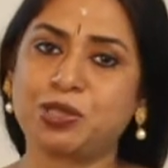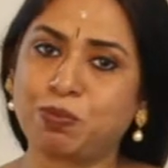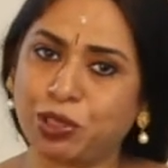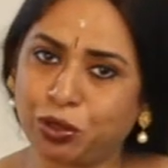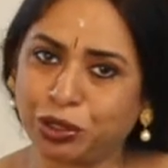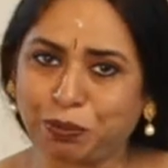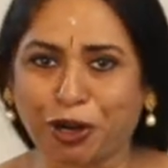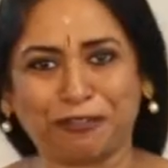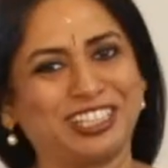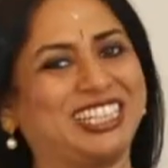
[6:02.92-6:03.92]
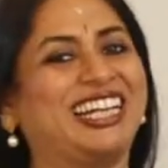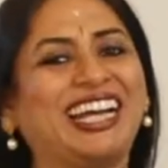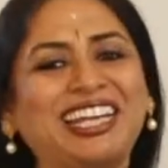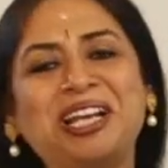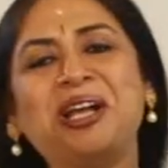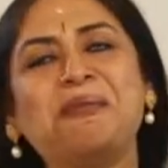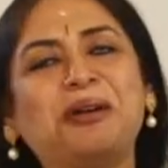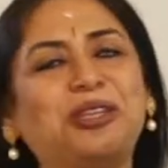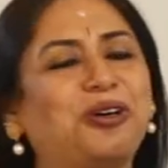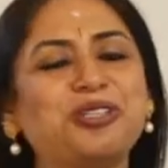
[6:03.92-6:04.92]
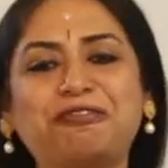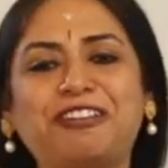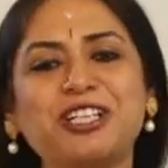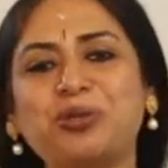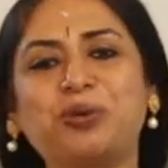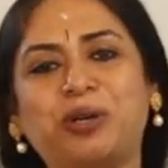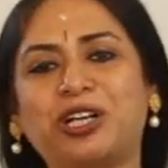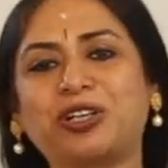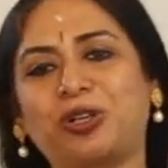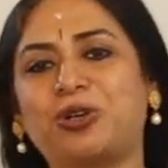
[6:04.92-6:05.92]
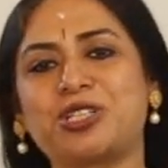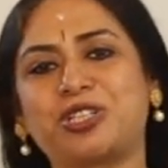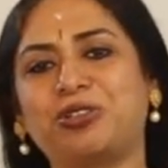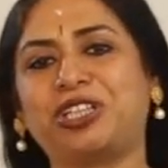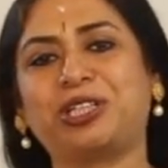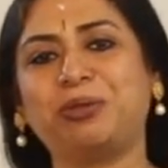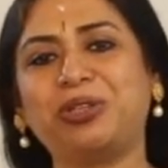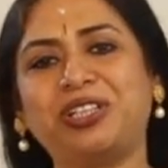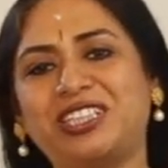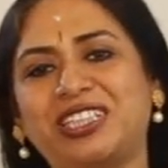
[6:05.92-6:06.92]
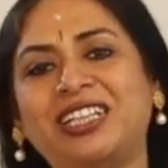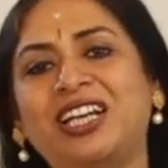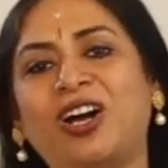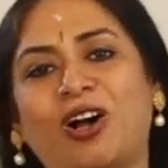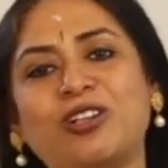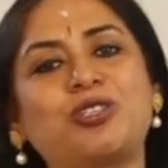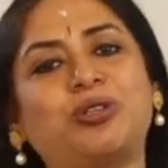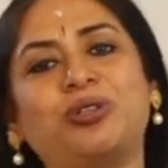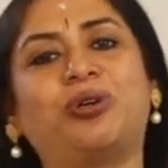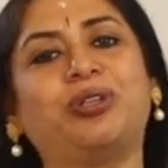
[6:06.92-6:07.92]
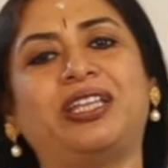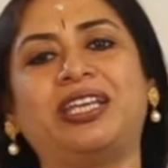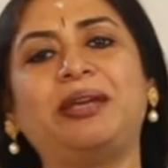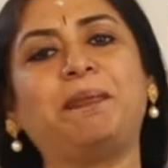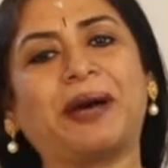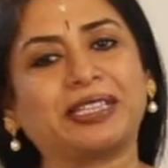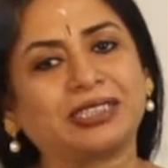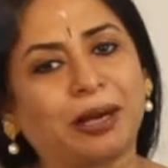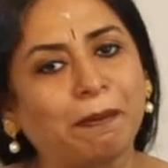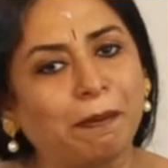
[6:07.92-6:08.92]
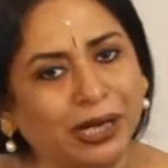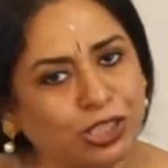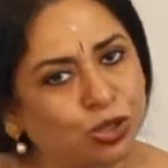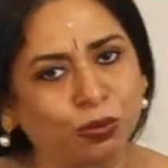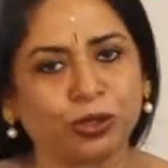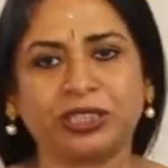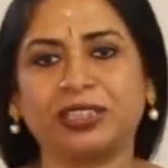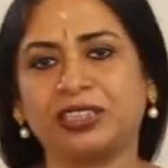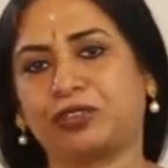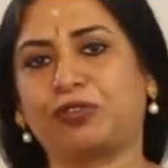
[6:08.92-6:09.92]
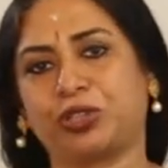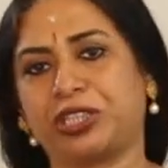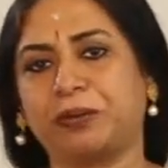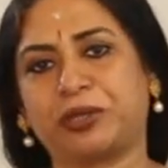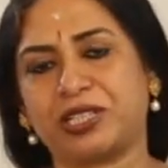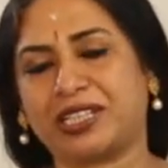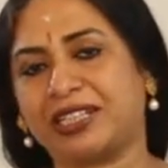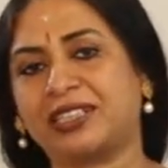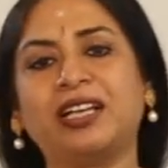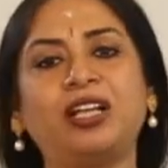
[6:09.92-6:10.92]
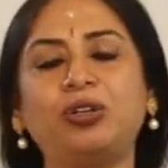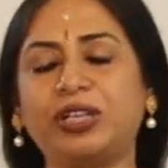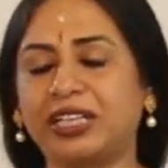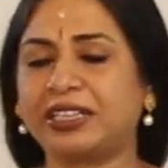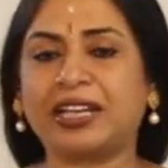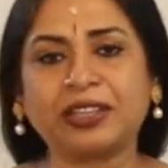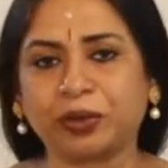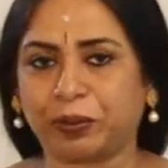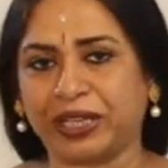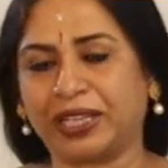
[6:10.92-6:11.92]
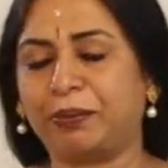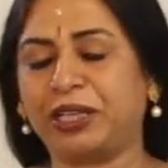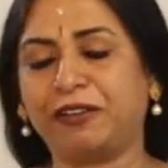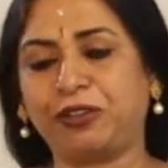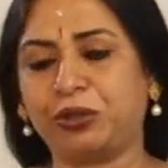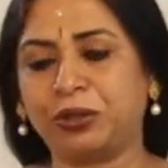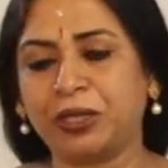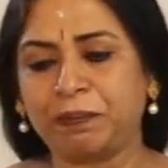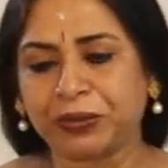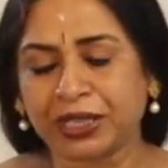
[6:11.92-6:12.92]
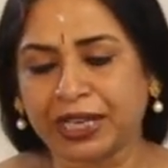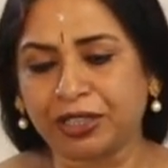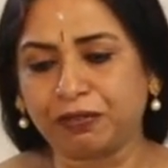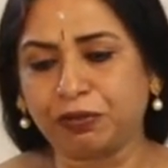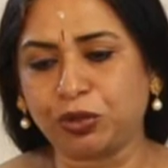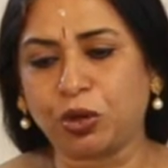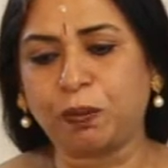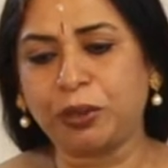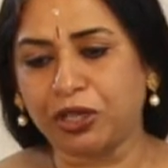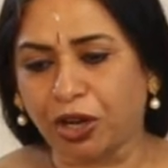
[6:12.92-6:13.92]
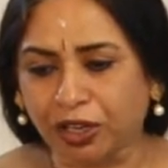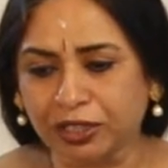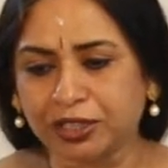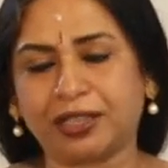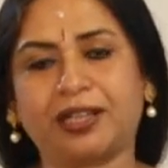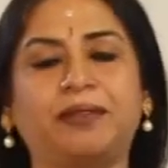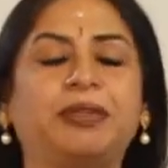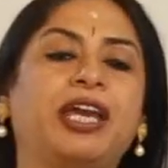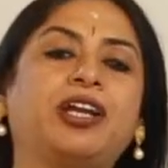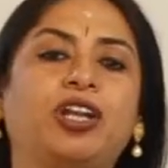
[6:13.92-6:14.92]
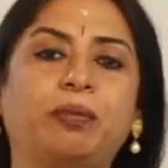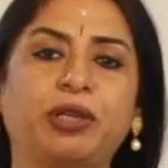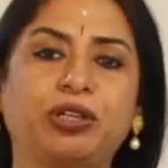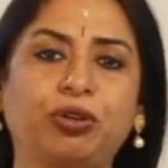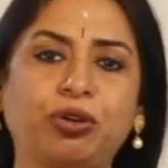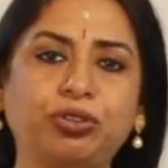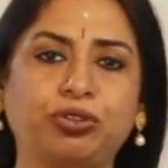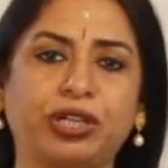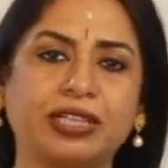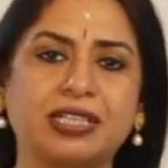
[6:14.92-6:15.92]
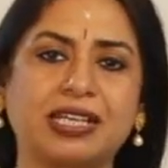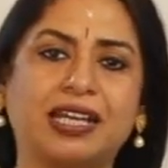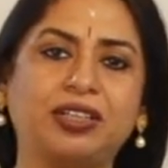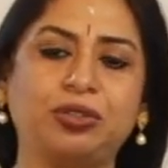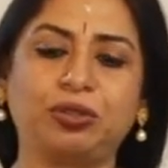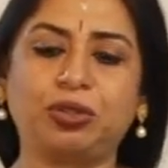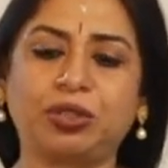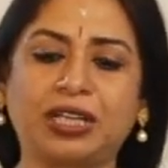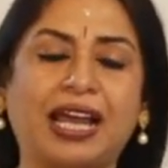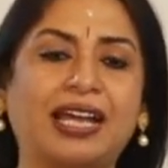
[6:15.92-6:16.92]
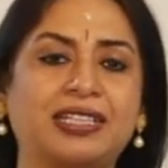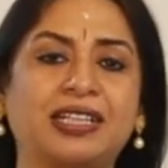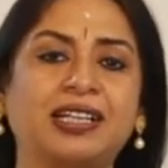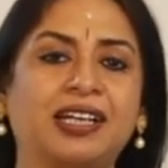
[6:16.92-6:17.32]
is below the poverty line. But those of us who work closer to the community also know that the impacts are much more than this 14%. Look at another way. I mean, if you kind of go beyond the economic growth rates and you look at